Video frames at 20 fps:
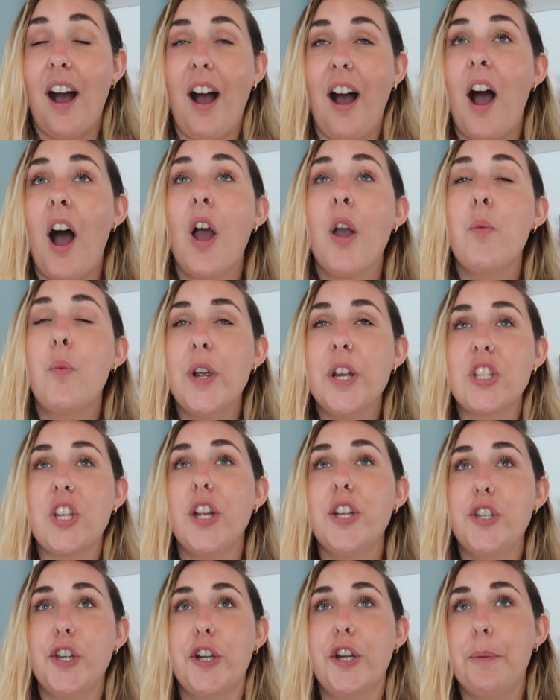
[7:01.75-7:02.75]
I wish
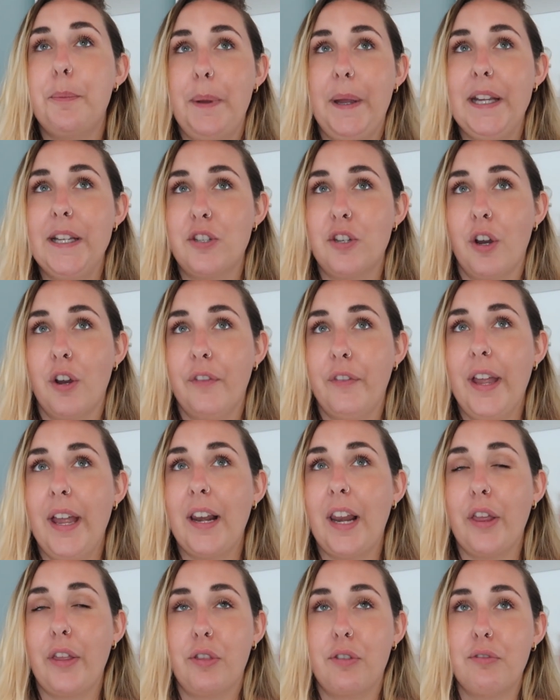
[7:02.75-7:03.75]
I took a picture of
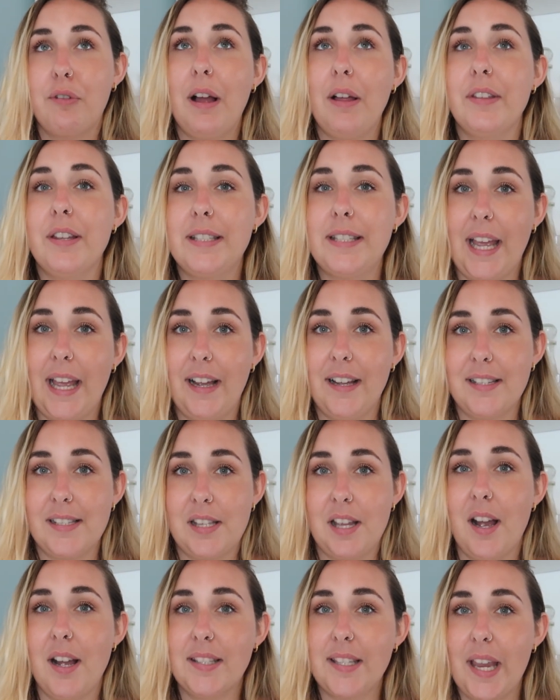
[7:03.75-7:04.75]
it. Like, throughout the day I
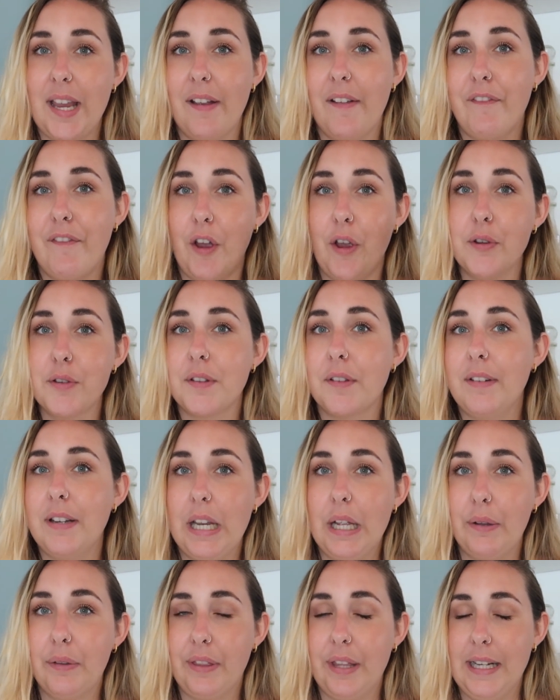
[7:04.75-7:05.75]
started taking photos of
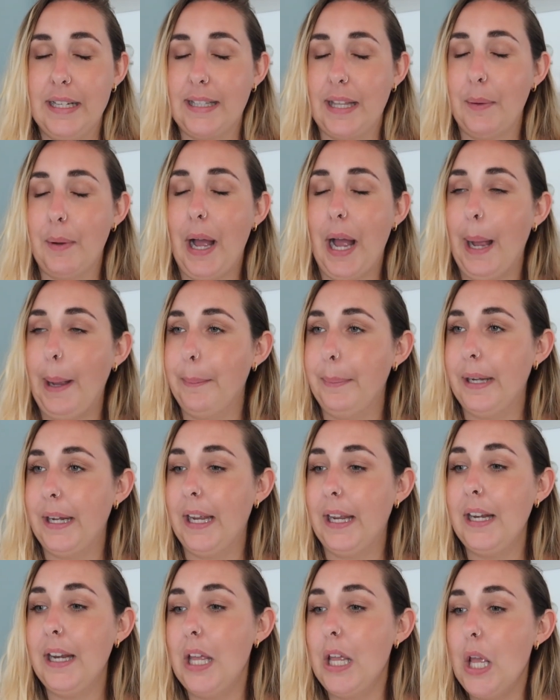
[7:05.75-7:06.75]
little things that were
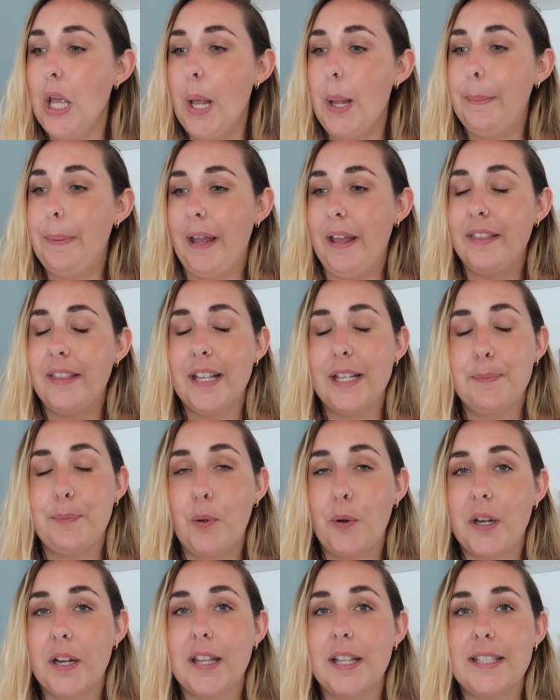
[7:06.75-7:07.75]
happening, but at this
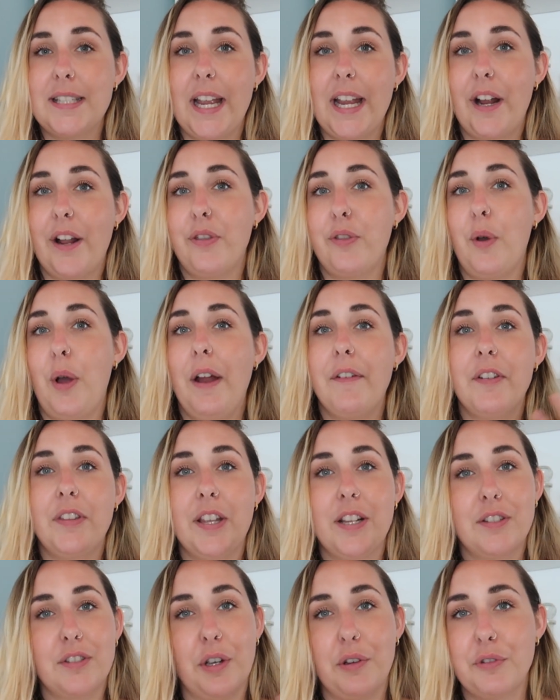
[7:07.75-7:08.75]
point in the day I thought
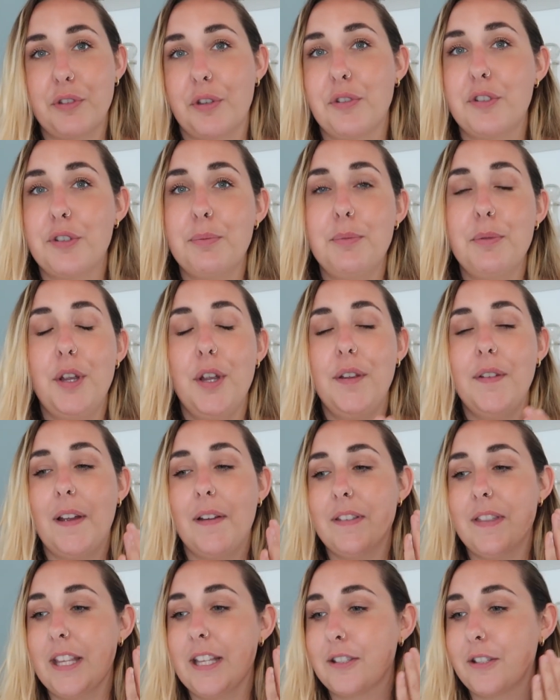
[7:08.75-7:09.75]
everything's going so smooth,
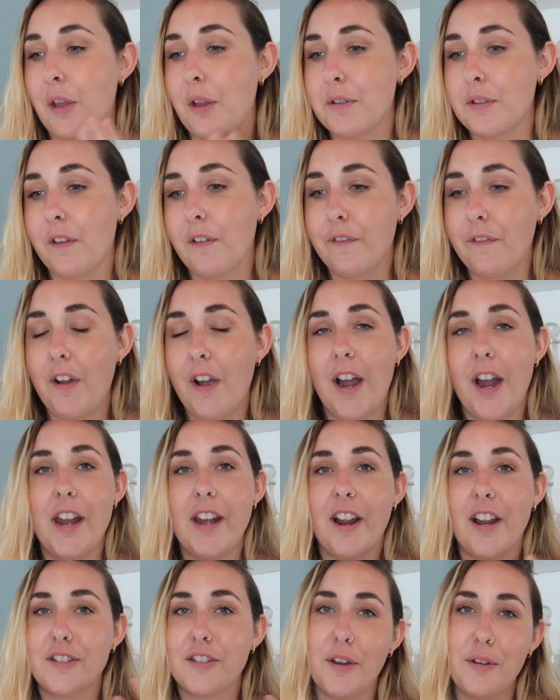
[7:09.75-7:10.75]
everything's going so
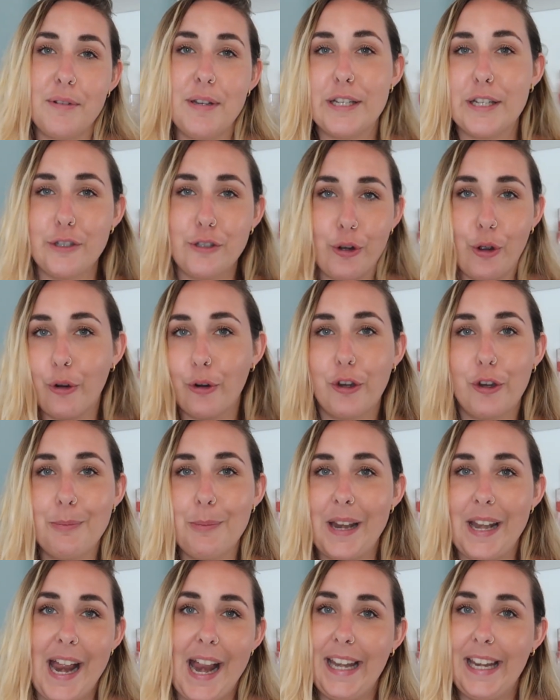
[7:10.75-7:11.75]
fine, I don't need to
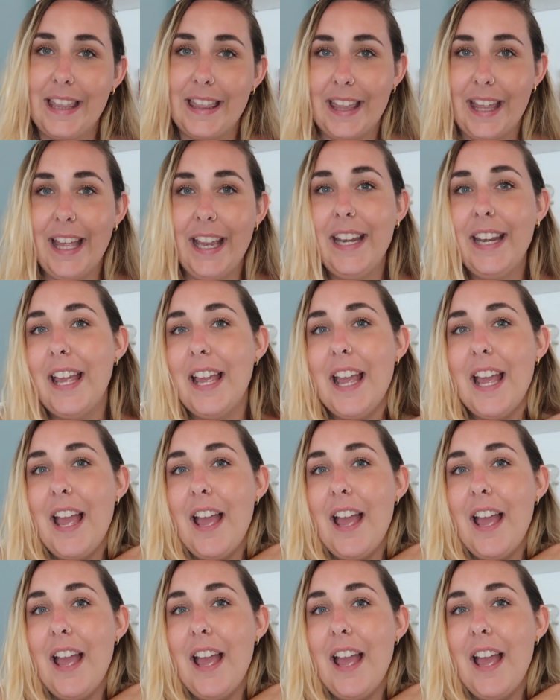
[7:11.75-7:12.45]
document anything.